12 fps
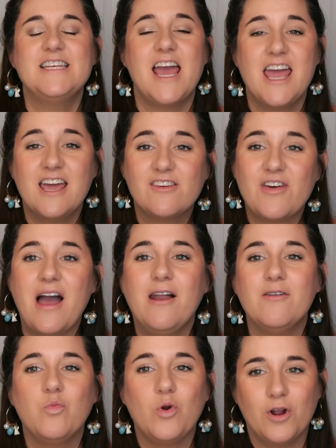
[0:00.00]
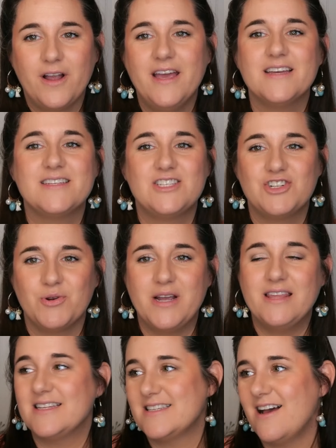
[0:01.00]
take that work
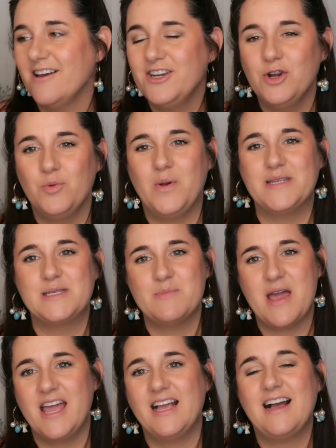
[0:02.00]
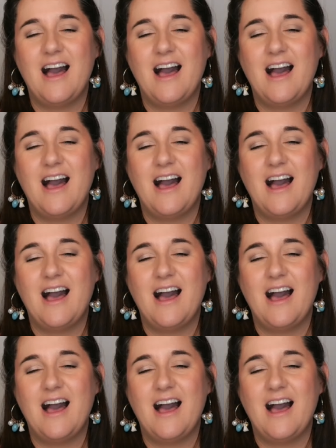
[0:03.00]
history that's on your resume,